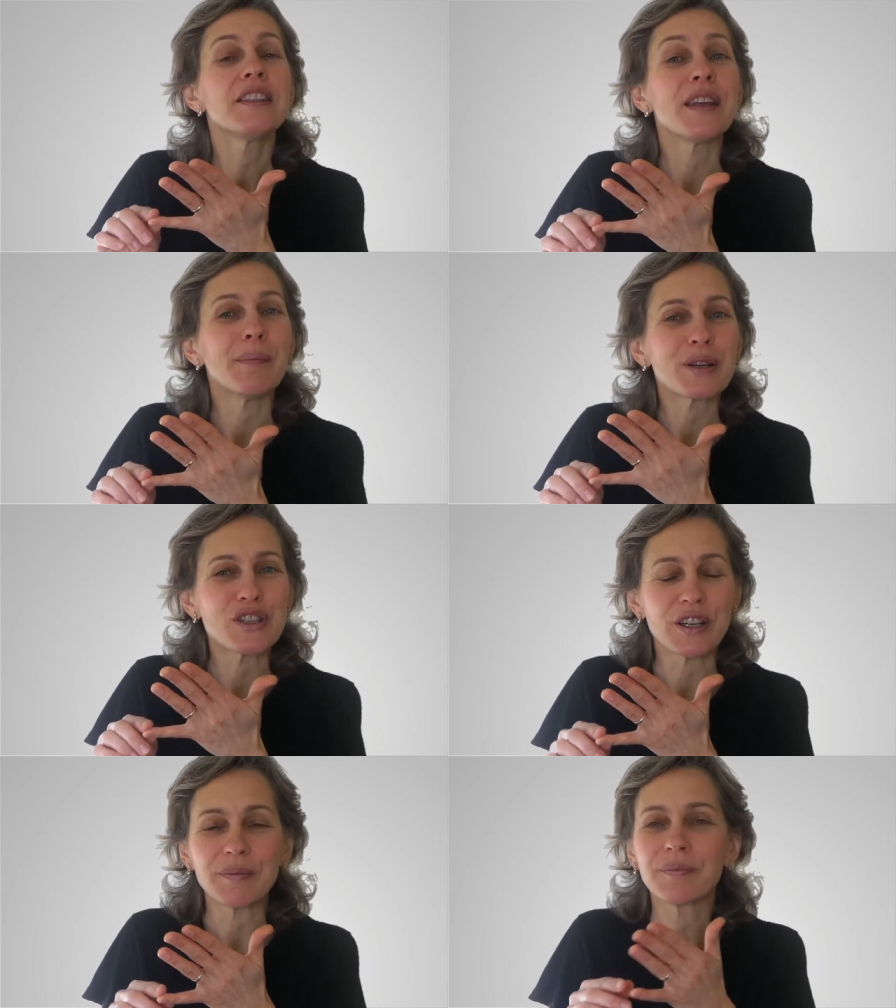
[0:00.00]

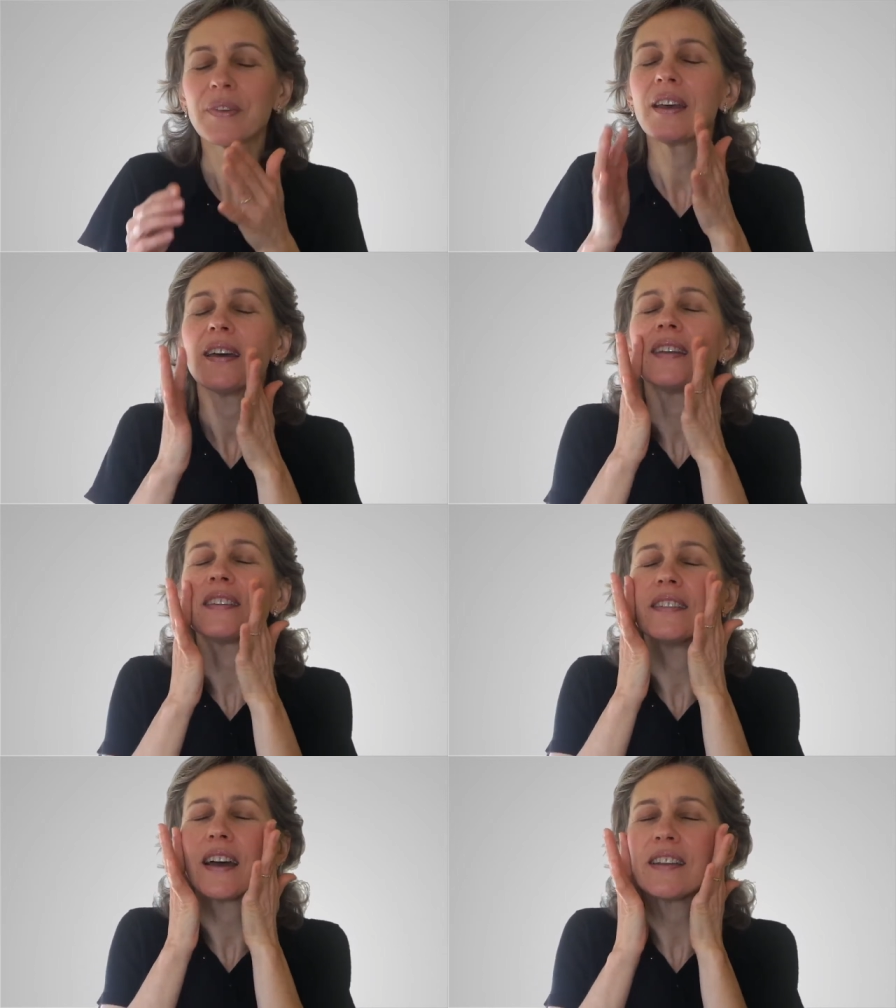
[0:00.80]
Temperature.
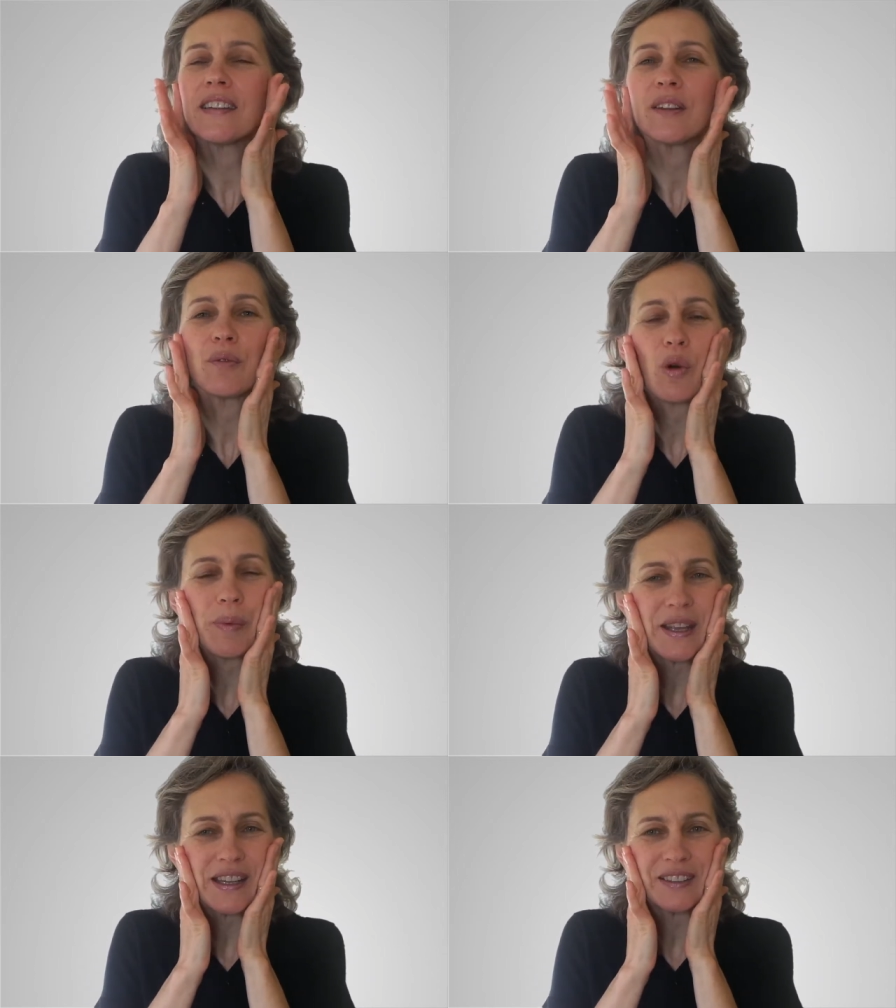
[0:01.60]
It's nice and warm
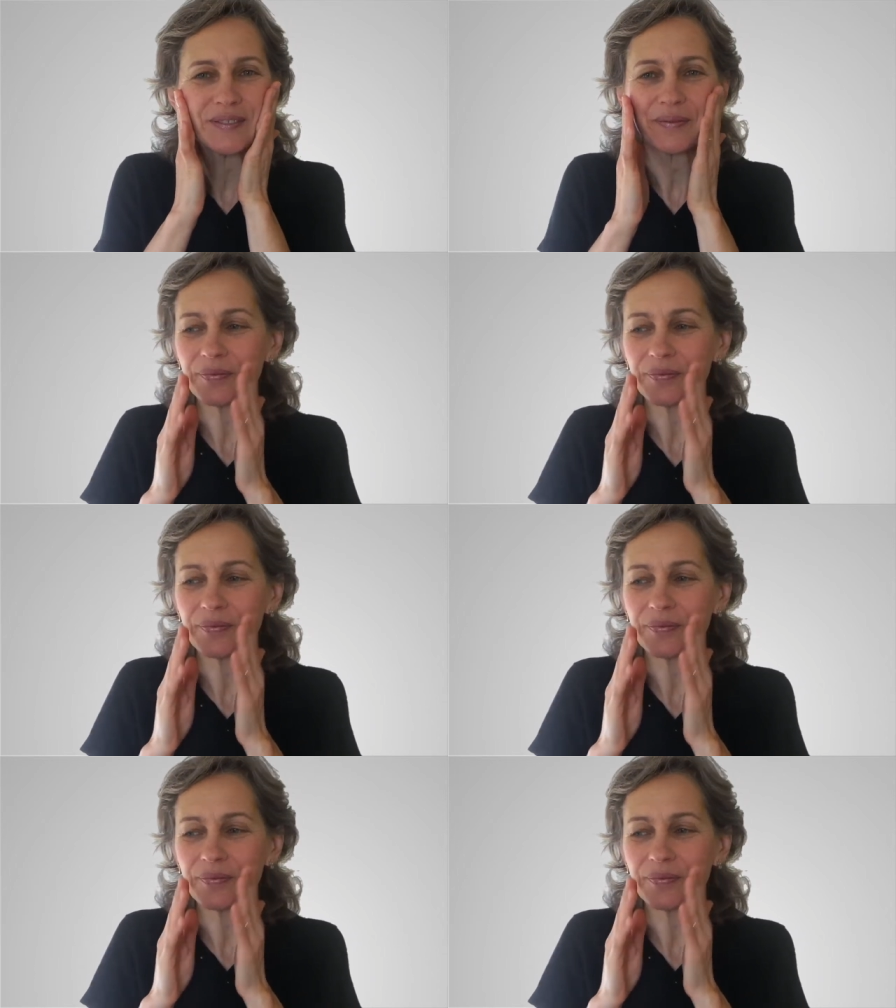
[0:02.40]
here.